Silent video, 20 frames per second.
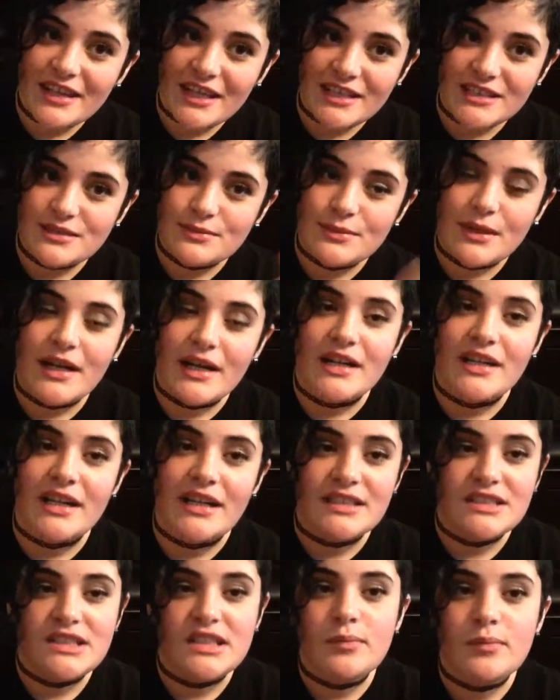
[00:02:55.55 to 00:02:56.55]
that's where I
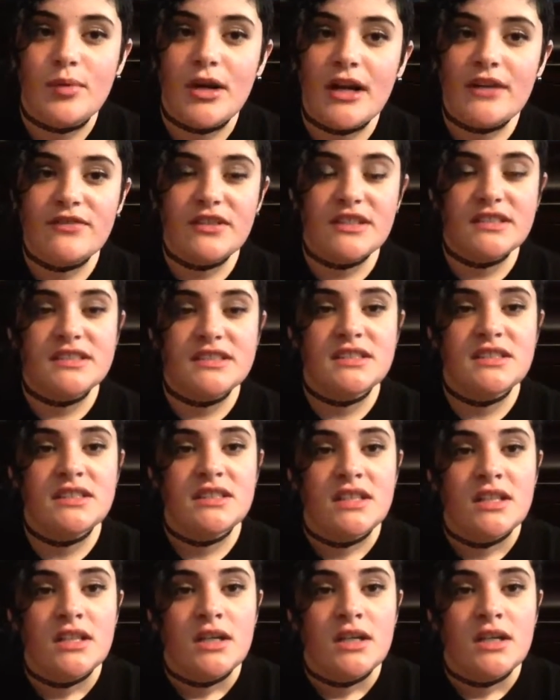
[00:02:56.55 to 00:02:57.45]
like to eat breakfast